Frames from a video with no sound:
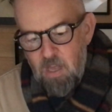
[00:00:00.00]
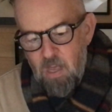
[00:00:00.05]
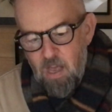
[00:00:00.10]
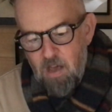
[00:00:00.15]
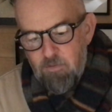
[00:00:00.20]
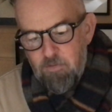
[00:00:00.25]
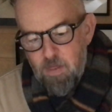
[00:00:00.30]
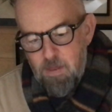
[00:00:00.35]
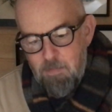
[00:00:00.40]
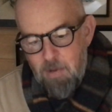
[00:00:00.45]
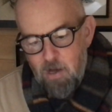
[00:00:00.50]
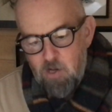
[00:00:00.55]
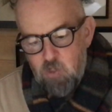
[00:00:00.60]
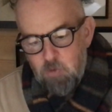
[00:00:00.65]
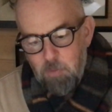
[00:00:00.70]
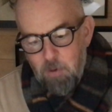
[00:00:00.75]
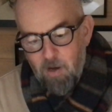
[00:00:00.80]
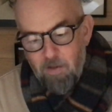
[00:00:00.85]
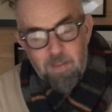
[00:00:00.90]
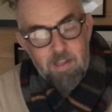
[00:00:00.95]
and for the most
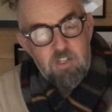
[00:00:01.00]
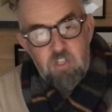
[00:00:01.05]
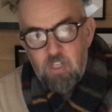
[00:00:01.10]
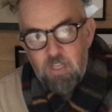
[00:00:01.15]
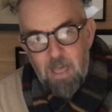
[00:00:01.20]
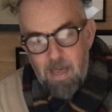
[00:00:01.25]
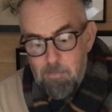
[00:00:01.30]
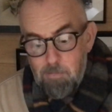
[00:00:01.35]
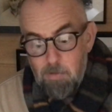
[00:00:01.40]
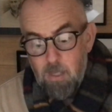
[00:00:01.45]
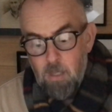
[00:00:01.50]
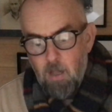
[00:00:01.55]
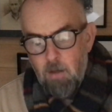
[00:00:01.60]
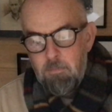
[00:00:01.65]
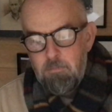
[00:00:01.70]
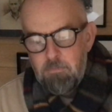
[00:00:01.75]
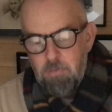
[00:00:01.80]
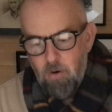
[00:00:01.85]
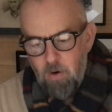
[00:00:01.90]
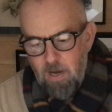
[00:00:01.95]
part they just came
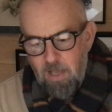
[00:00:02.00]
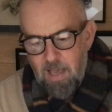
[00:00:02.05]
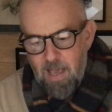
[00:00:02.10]
lumbering